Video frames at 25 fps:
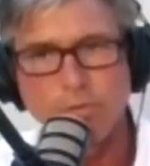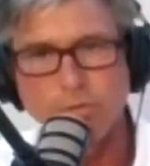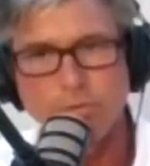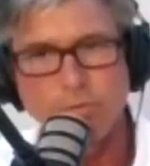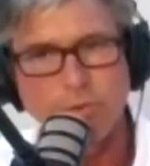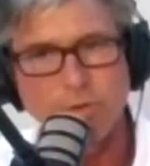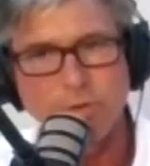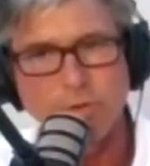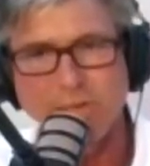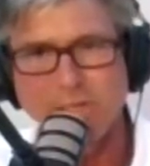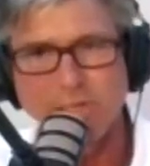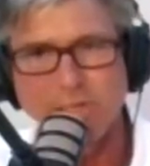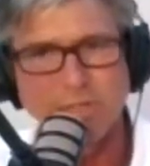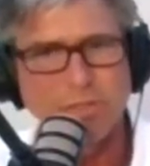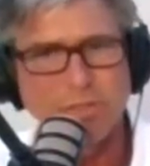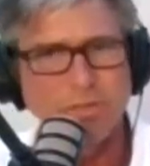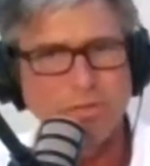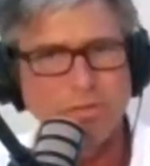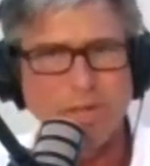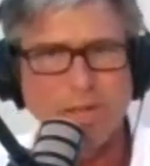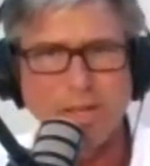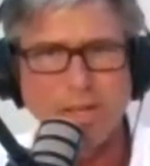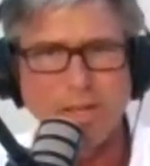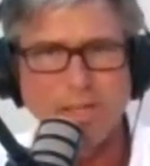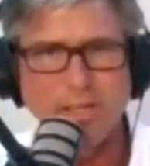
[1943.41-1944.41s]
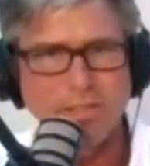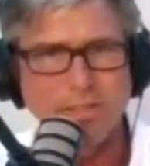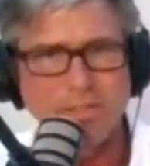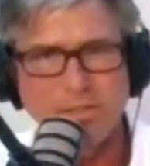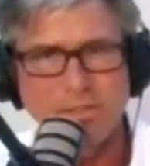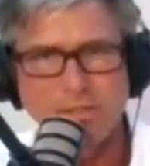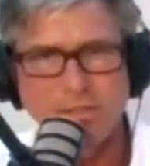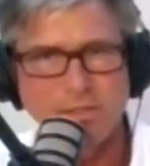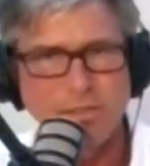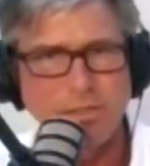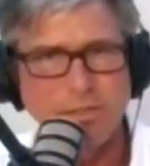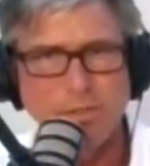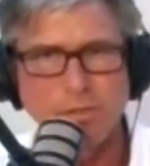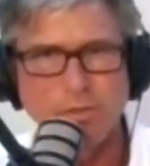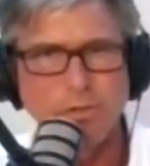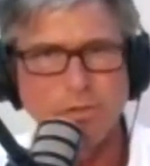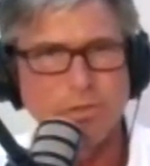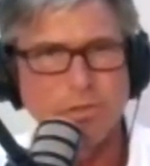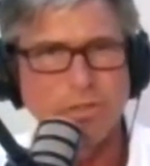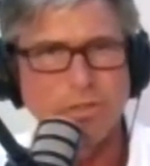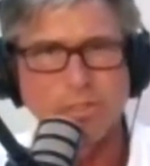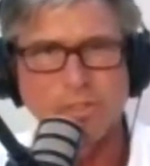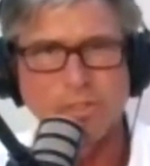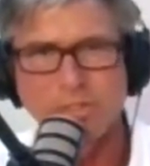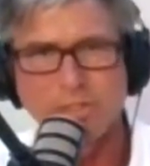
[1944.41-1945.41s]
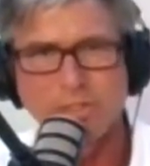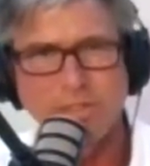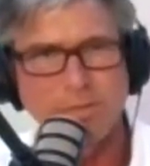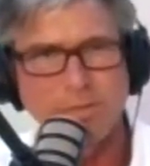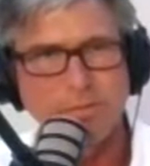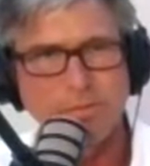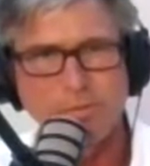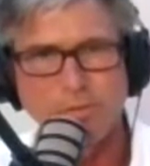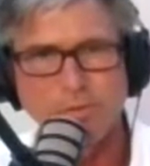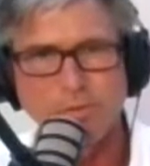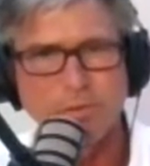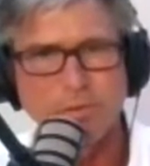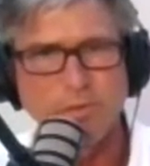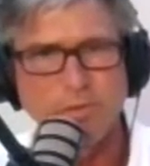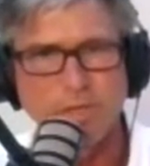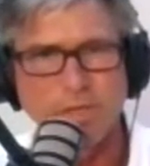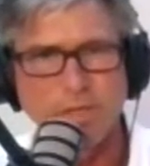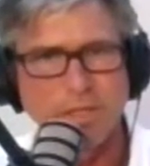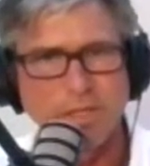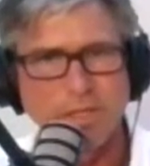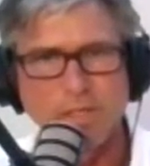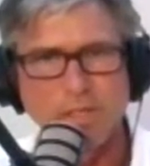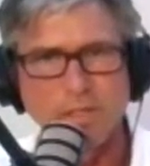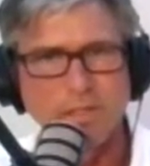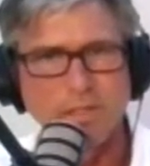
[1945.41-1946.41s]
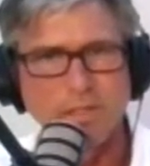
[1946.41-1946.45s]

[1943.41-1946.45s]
what kind of strategies did you use to step through that?